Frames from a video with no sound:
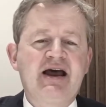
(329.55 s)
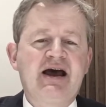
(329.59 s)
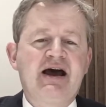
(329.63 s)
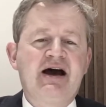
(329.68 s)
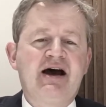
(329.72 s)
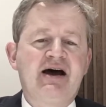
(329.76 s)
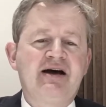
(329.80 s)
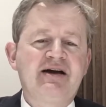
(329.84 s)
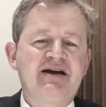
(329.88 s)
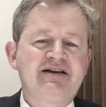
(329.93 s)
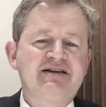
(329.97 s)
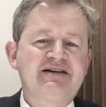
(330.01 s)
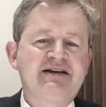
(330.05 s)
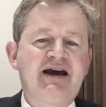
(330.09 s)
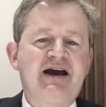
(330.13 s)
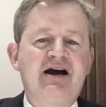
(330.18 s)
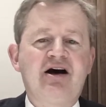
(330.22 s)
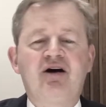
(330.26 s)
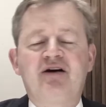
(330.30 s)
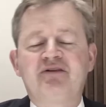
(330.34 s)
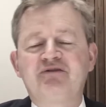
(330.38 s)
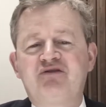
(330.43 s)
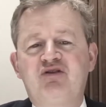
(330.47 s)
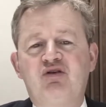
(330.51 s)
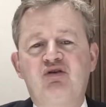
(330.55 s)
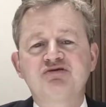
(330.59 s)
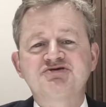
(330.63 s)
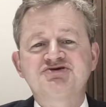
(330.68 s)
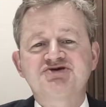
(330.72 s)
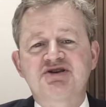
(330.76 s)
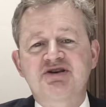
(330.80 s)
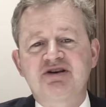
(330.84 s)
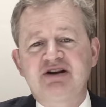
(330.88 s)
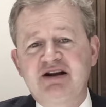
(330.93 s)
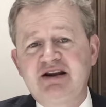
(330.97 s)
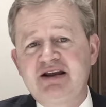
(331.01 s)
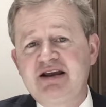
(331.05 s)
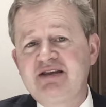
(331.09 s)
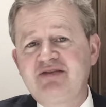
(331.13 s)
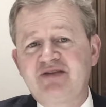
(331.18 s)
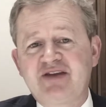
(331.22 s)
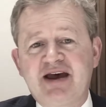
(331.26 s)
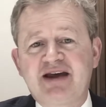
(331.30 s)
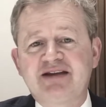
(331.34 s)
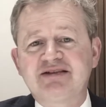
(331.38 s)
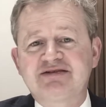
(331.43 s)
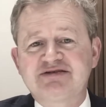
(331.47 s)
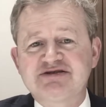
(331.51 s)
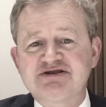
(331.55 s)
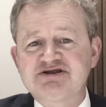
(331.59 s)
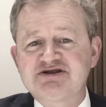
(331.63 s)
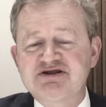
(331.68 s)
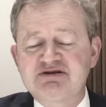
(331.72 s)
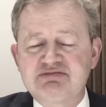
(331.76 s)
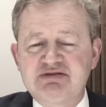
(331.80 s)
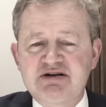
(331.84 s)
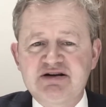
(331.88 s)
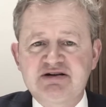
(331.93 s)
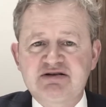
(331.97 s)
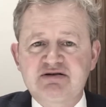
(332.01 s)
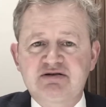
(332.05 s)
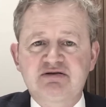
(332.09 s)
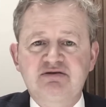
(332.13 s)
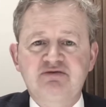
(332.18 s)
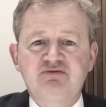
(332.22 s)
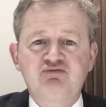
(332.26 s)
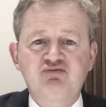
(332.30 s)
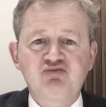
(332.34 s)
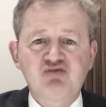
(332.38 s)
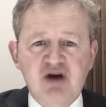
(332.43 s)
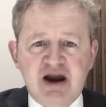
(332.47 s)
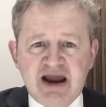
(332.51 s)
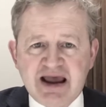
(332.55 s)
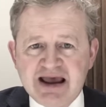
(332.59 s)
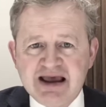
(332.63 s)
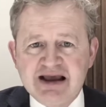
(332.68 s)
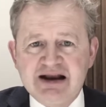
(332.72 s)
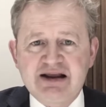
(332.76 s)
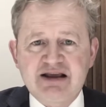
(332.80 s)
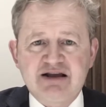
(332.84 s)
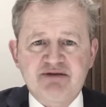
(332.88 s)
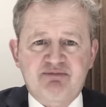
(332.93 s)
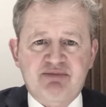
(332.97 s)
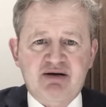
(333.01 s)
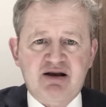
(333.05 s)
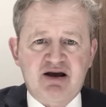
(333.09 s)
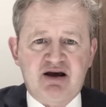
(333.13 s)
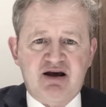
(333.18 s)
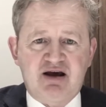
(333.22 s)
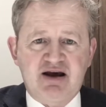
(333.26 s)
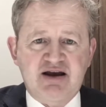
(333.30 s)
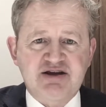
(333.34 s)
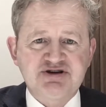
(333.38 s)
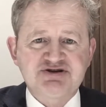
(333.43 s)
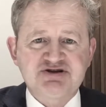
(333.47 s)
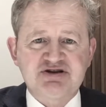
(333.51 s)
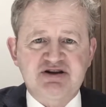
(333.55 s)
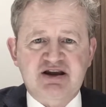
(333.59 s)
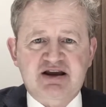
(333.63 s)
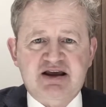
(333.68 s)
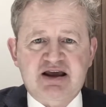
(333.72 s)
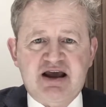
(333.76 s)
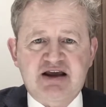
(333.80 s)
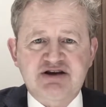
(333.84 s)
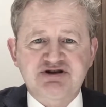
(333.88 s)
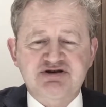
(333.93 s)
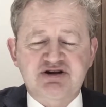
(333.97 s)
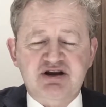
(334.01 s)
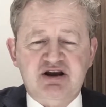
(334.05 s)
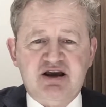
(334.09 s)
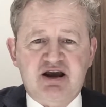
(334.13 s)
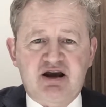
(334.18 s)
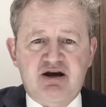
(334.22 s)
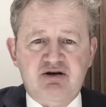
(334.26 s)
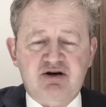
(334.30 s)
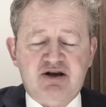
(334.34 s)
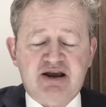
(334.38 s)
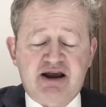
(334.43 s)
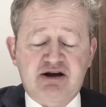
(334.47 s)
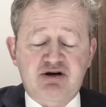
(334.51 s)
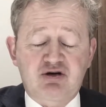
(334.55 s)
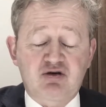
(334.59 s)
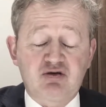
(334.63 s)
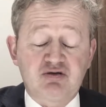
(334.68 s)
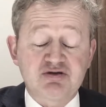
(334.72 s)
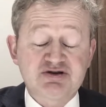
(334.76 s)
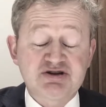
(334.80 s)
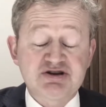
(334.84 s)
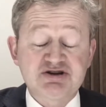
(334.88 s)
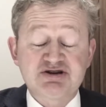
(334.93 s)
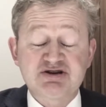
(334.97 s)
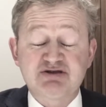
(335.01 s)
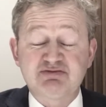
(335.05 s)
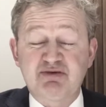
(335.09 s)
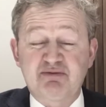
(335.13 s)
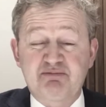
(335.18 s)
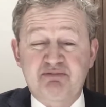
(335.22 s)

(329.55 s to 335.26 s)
Now, unfortunately, that just simply rarely applies in the case of the county court system.